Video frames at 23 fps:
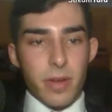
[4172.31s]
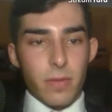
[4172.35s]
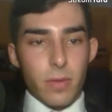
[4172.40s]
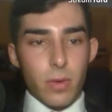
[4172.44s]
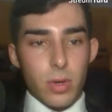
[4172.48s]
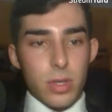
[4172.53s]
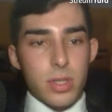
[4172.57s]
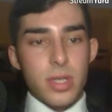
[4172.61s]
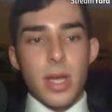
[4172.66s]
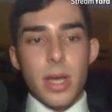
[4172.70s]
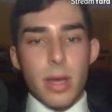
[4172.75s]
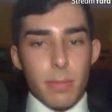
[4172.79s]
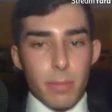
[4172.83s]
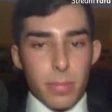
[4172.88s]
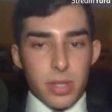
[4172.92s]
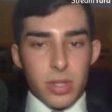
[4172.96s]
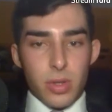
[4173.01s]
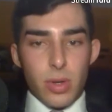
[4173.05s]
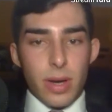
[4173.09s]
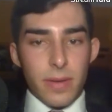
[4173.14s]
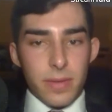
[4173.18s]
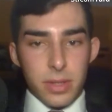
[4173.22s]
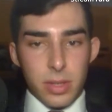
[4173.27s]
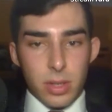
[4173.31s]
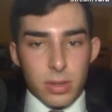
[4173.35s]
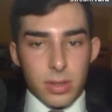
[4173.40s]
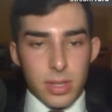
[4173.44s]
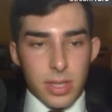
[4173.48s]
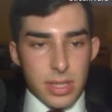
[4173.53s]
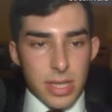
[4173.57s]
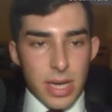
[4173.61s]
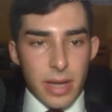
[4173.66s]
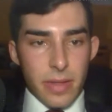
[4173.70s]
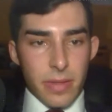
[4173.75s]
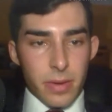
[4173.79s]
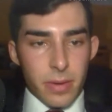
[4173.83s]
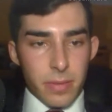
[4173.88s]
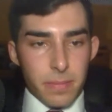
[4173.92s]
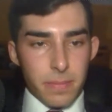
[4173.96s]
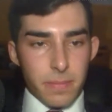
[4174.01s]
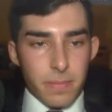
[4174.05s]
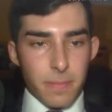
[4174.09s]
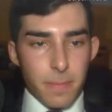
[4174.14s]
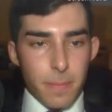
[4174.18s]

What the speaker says: of course, but you haven't done this either.